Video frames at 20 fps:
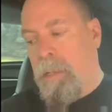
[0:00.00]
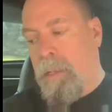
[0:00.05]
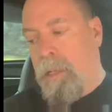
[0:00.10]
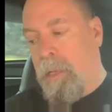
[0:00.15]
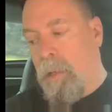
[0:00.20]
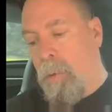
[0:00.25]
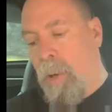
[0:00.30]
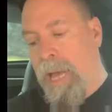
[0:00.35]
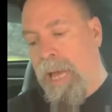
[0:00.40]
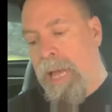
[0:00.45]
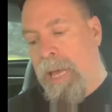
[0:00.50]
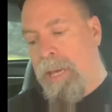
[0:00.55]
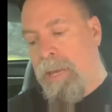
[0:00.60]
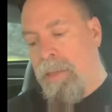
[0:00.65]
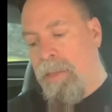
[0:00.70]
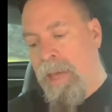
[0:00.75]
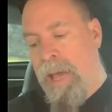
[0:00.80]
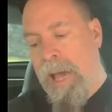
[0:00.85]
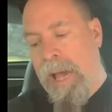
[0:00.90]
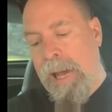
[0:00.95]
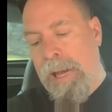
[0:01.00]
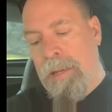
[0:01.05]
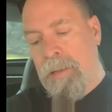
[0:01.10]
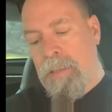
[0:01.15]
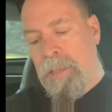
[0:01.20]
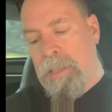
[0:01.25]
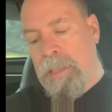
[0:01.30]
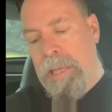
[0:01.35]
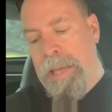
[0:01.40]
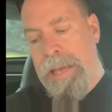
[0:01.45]
Luann in the
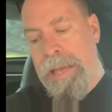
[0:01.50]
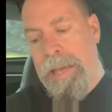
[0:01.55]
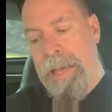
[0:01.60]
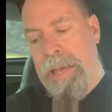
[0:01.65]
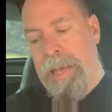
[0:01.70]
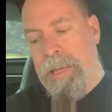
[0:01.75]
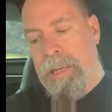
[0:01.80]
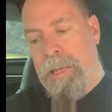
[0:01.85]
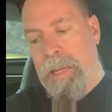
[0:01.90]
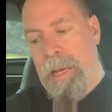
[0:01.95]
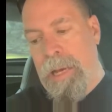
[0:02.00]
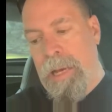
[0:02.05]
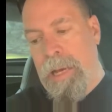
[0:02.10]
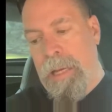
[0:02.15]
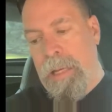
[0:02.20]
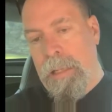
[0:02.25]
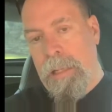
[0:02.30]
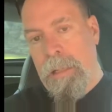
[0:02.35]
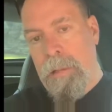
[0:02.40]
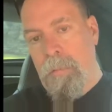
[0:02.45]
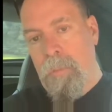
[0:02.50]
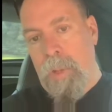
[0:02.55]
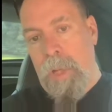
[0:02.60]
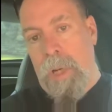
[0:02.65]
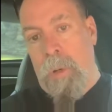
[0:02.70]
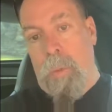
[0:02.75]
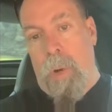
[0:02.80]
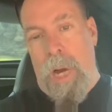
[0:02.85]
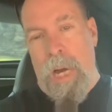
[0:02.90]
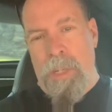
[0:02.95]
house. And uh, we're
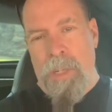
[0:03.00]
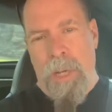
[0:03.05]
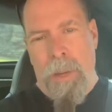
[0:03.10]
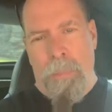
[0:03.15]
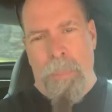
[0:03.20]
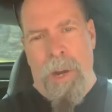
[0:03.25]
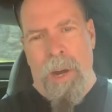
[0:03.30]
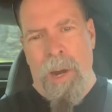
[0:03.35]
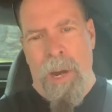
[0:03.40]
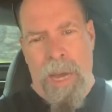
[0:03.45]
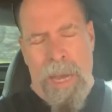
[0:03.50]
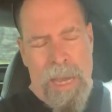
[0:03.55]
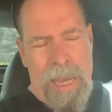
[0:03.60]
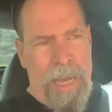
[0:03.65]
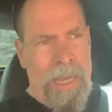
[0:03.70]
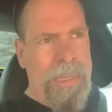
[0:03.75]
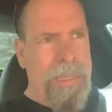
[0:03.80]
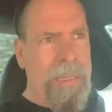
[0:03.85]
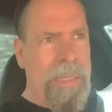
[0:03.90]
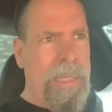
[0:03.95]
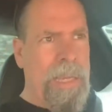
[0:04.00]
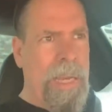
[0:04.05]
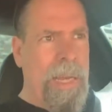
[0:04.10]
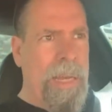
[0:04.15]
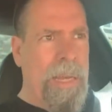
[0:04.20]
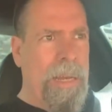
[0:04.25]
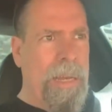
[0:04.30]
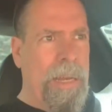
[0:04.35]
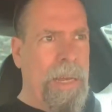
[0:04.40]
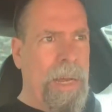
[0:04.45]
going to wash up our hands
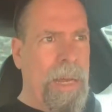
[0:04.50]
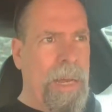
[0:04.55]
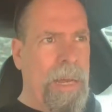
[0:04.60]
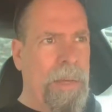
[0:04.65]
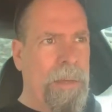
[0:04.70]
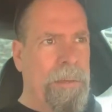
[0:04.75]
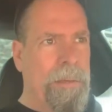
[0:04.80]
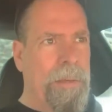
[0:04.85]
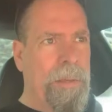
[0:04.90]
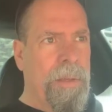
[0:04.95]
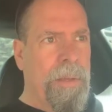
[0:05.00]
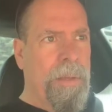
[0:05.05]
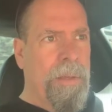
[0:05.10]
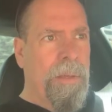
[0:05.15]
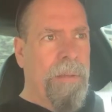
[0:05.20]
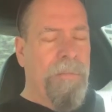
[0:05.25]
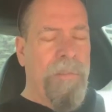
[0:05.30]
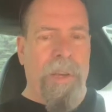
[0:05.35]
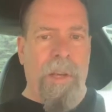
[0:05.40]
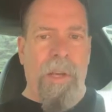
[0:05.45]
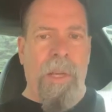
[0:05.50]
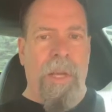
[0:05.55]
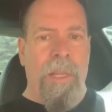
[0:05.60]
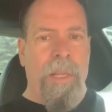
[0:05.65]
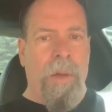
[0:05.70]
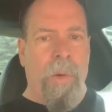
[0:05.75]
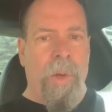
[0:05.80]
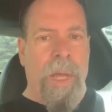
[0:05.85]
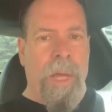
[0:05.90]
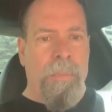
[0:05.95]
and uh, feel good
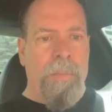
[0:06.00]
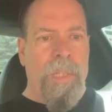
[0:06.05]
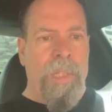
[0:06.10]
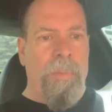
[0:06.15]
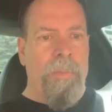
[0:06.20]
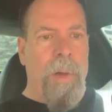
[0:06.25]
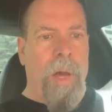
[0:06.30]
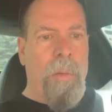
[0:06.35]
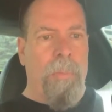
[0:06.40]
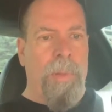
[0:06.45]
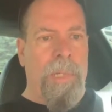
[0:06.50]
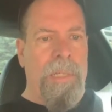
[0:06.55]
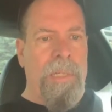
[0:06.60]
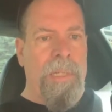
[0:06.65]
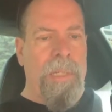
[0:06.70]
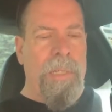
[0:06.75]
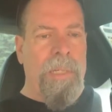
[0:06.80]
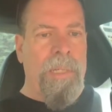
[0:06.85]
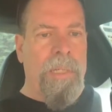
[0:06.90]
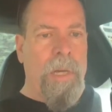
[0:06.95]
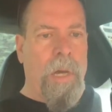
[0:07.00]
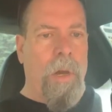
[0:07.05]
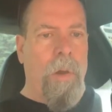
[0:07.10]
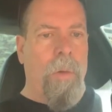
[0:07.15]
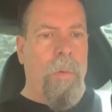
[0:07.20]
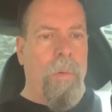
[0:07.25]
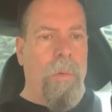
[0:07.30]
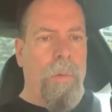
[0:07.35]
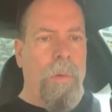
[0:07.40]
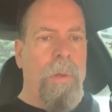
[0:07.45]
that we helped a small business.
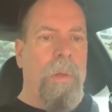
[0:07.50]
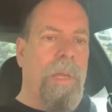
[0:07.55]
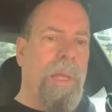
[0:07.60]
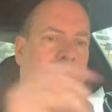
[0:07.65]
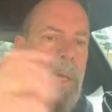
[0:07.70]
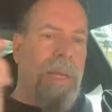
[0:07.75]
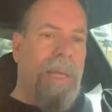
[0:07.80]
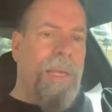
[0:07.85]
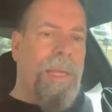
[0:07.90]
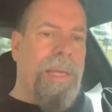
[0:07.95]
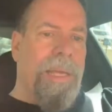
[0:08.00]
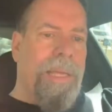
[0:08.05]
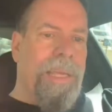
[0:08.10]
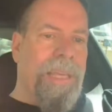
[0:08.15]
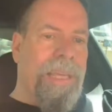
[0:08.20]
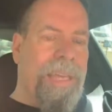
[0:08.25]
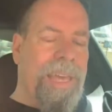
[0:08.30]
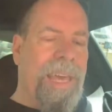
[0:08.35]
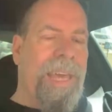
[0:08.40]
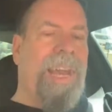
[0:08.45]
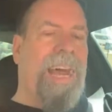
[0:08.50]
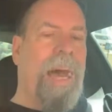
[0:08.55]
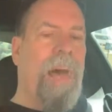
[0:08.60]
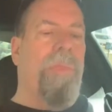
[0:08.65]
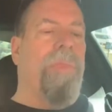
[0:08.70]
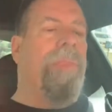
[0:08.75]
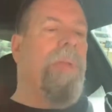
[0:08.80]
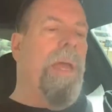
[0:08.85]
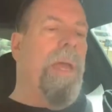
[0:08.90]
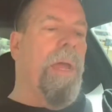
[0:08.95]
So get
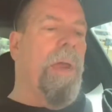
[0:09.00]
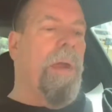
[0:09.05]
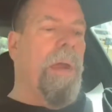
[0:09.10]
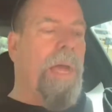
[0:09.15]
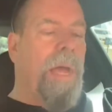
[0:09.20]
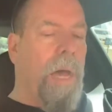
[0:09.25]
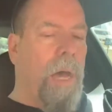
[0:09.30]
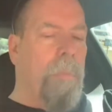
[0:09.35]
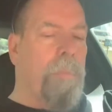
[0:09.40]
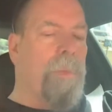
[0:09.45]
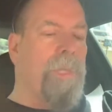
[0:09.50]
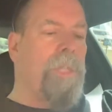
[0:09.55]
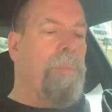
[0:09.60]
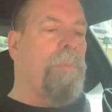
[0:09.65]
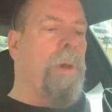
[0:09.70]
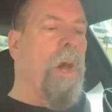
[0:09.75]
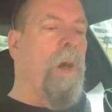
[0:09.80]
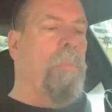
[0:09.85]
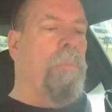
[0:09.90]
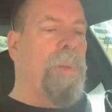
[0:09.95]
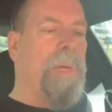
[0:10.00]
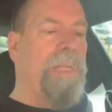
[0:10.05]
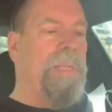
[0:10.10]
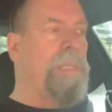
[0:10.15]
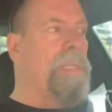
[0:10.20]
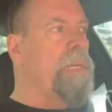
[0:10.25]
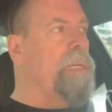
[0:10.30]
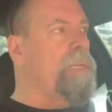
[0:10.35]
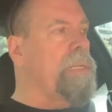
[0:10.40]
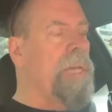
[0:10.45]
out there, help a small
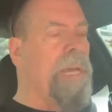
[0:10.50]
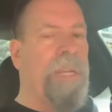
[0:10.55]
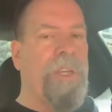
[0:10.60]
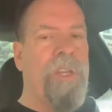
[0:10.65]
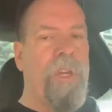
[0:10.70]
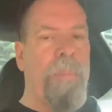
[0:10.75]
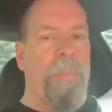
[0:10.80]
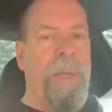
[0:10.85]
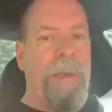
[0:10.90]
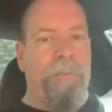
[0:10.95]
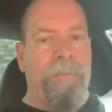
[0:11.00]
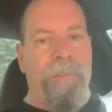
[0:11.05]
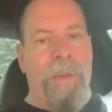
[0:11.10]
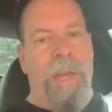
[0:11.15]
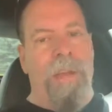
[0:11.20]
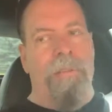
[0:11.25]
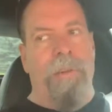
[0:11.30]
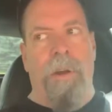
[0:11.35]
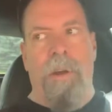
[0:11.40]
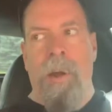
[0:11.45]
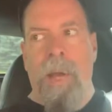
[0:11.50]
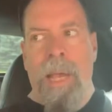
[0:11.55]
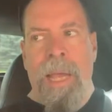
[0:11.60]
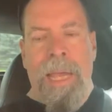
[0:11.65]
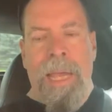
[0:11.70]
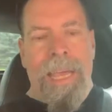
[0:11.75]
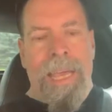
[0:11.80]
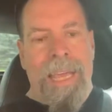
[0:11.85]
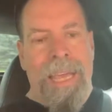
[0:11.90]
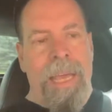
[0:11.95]
business, and do me a favor
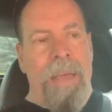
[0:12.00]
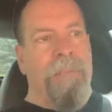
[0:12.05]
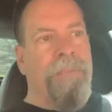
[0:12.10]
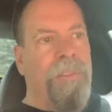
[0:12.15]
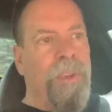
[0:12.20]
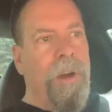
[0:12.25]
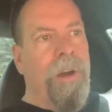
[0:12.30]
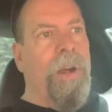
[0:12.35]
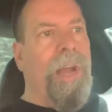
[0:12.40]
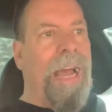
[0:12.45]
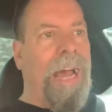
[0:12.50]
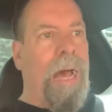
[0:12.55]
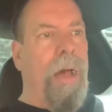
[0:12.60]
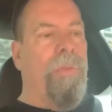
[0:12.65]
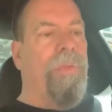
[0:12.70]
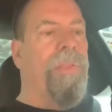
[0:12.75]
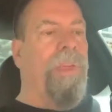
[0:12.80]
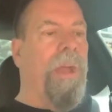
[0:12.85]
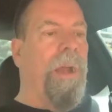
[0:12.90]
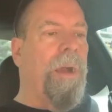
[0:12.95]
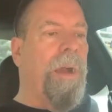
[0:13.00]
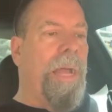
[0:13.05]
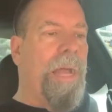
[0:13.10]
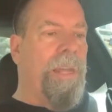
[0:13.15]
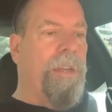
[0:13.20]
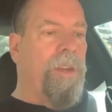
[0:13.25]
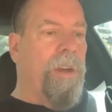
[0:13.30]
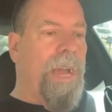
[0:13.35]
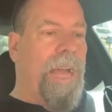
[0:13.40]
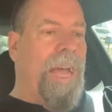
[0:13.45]
if you're out there
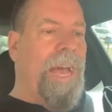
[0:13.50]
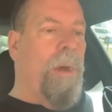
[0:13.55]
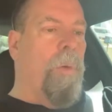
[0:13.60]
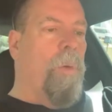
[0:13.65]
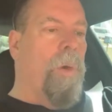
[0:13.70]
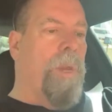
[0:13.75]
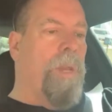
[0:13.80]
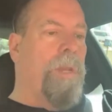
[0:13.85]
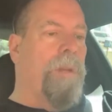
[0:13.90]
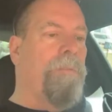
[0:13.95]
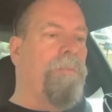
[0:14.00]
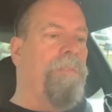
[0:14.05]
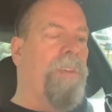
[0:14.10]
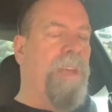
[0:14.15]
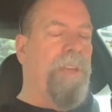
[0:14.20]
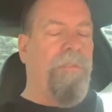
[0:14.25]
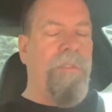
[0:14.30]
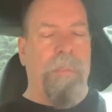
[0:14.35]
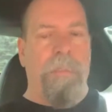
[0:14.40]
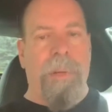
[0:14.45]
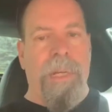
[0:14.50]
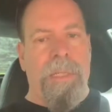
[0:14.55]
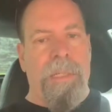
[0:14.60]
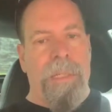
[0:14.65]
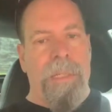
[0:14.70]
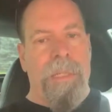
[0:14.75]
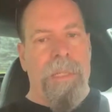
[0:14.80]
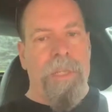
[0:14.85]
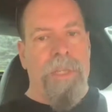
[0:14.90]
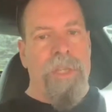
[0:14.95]
and you're at one of your favorite
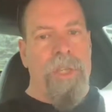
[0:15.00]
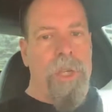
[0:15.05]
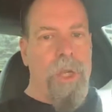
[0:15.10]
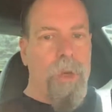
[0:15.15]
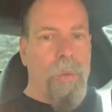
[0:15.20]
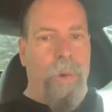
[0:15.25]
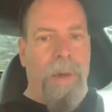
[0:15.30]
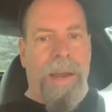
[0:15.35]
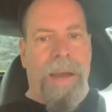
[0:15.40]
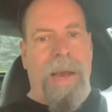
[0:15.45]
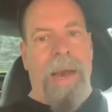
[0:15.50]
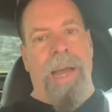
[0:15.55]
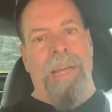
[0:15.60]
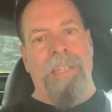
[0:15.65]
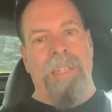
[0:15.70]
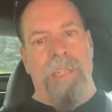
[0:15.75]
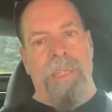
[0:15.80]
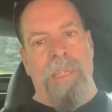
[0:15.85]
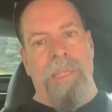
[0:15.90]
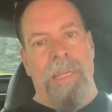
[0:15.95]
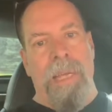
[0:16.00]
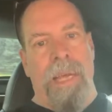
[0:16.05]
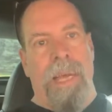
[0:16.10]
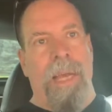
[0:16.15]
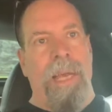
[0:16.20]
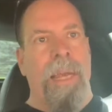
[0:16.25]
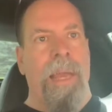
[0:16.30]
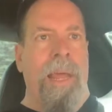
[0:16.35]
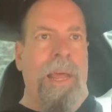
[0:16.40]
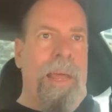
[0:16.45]
businesses, do what I just
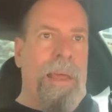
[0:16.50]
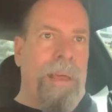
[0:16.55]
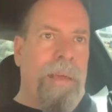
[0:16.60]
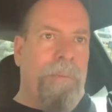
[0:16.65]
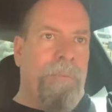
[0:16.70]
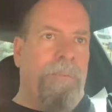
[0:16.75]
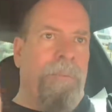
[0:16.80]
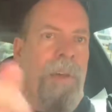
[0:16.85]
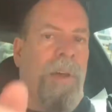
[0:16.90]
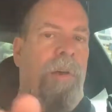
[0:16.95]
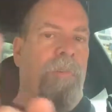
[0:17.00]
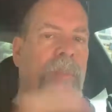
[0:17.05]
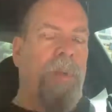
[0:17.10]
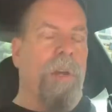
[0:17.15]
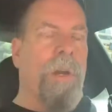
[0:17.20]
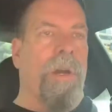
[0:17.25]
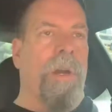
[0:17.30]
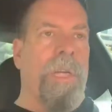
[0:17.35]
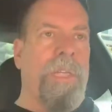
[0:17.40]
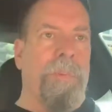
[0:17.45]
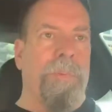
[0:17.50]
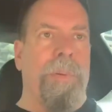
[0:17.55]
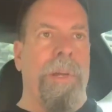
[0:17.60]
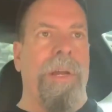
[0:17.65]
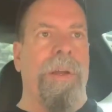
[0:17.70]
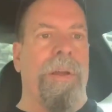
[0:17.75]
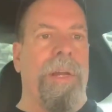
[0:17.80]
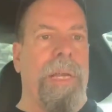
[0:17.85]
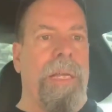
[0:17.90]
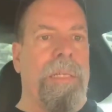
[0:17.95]
did. Film your
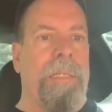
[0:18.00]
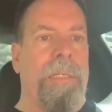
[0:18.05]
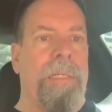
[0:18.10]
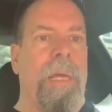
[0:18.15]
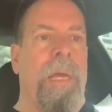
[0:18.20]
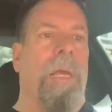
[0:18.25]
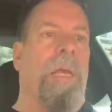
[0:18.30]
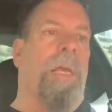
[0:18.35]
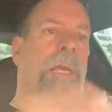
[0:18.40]
experience.